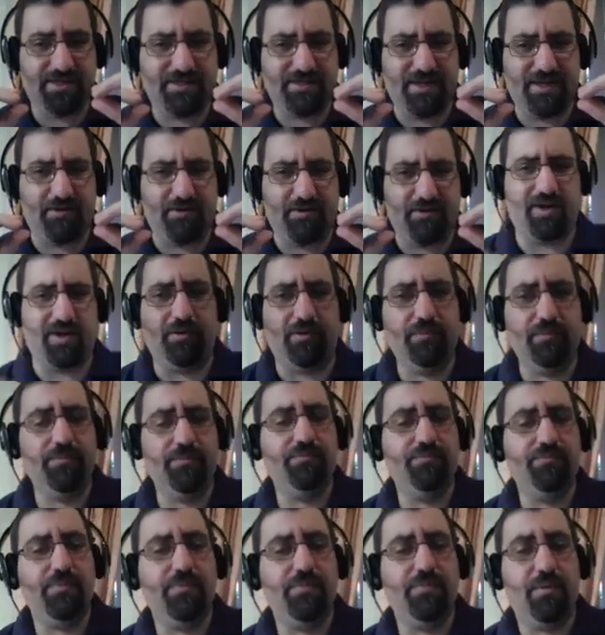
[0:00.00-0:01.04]
tiny well.
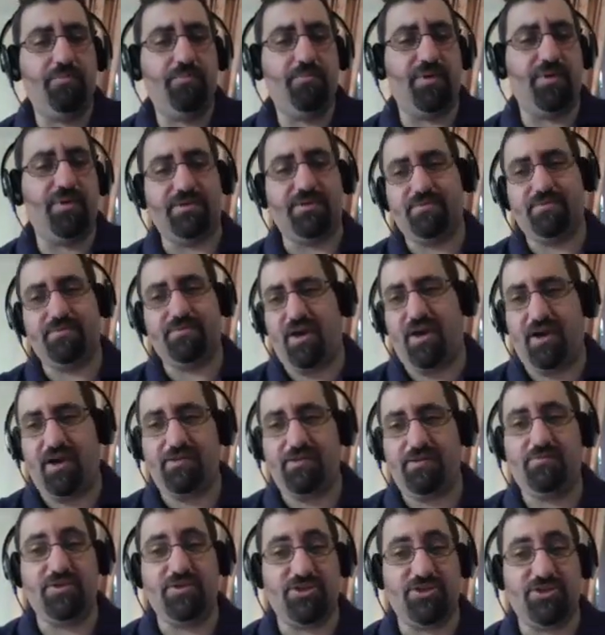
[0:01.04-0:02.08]
But
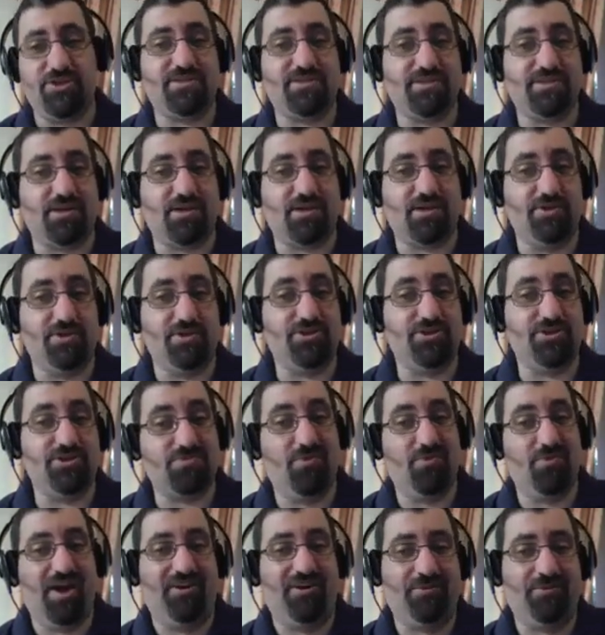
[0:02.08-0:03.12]
I would just stick with
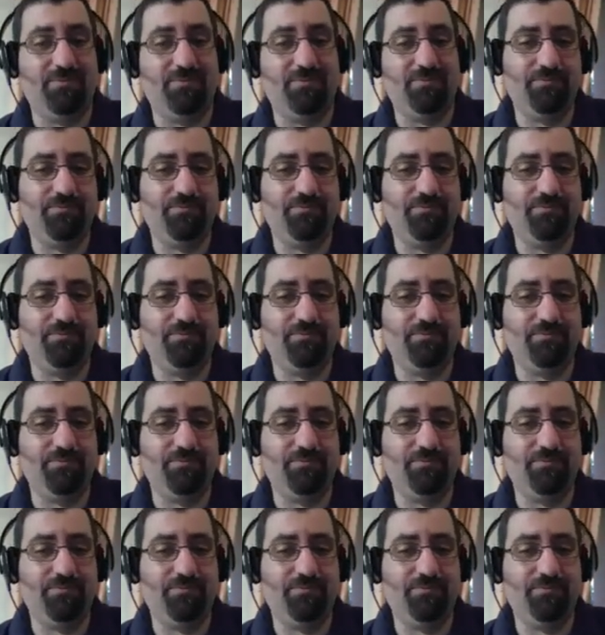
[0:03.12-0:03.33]
just well.